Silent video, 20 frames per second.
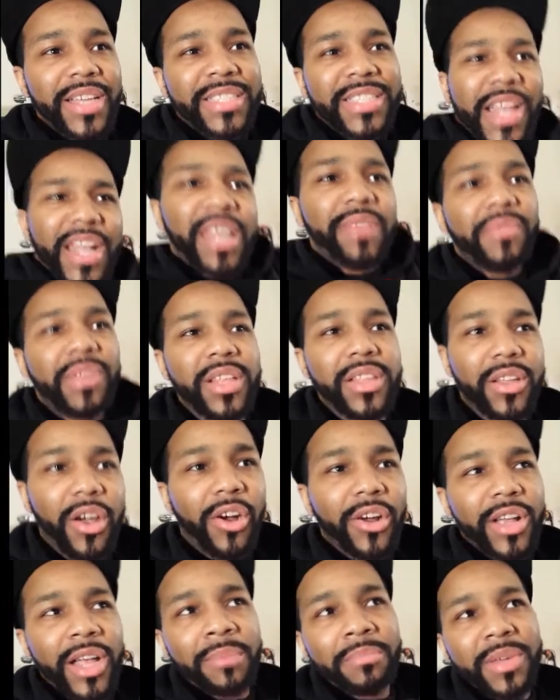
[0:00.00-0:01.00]
It's not even
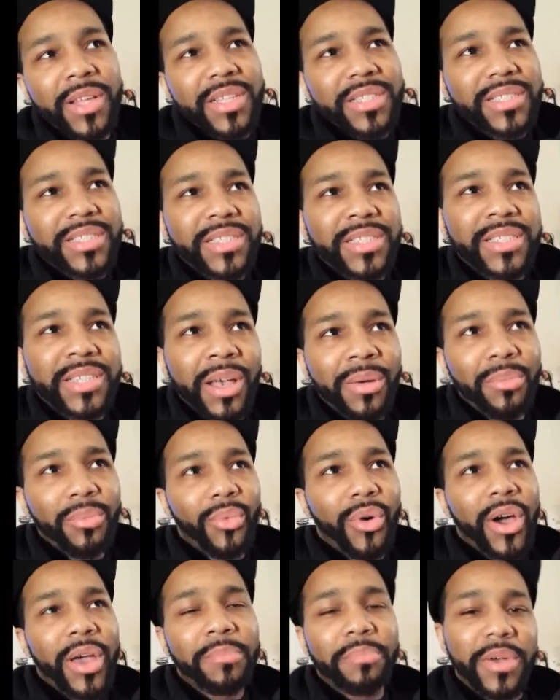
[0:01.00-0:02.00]
dark. I mean,
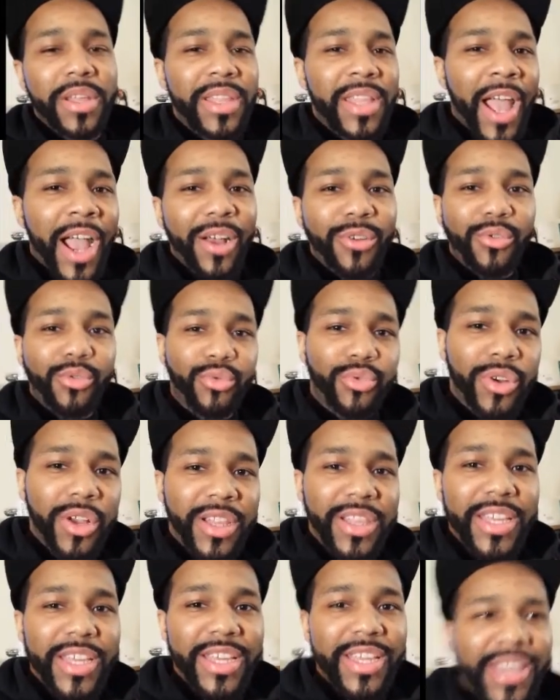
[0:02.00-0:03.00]
somewhat, but not
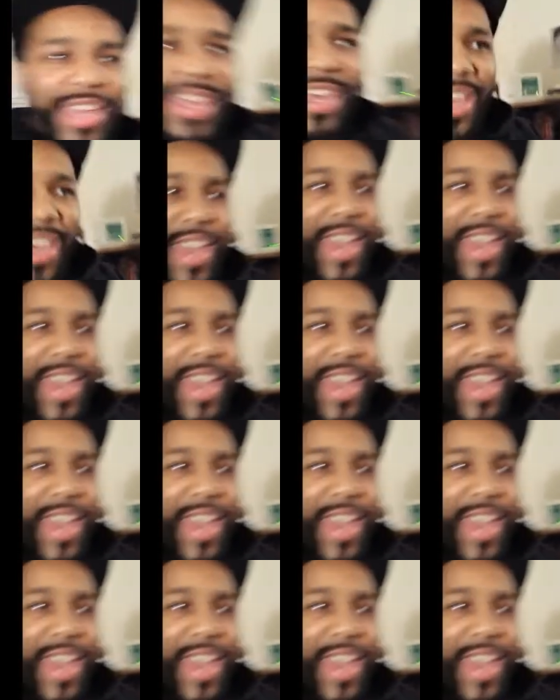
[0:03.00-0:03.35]
really